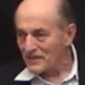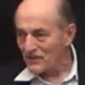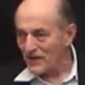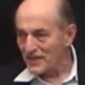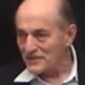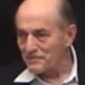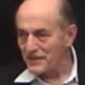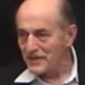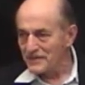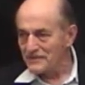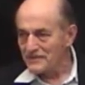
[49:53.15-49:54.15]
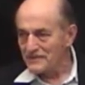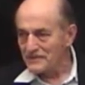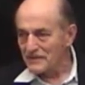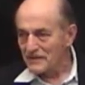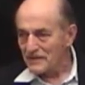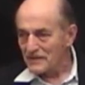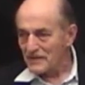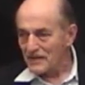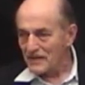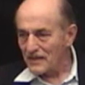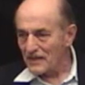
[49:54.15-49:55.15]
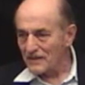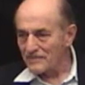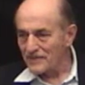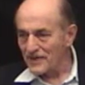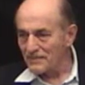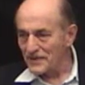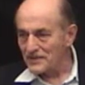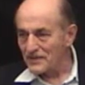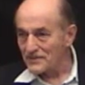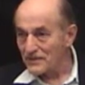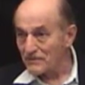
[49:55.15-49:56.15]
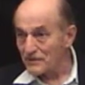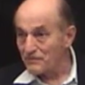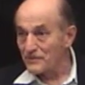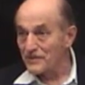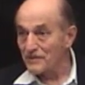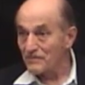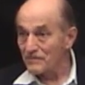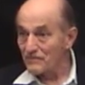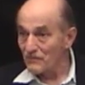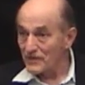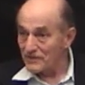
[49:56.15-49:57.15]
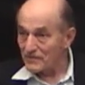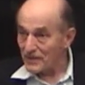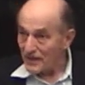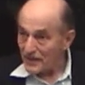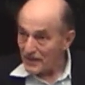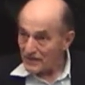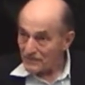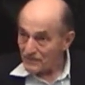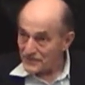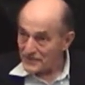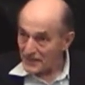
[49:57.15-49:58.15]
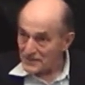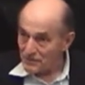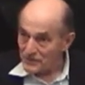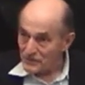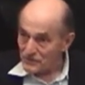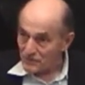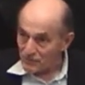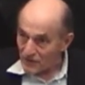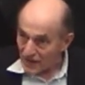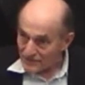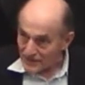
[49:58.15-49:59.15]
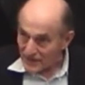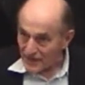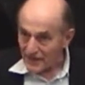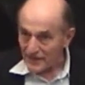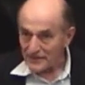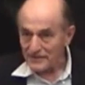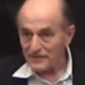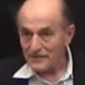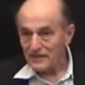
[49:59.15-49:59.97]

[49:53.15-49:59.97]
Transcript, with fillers: who has been uh, very much concerned with, with sensible use of private land,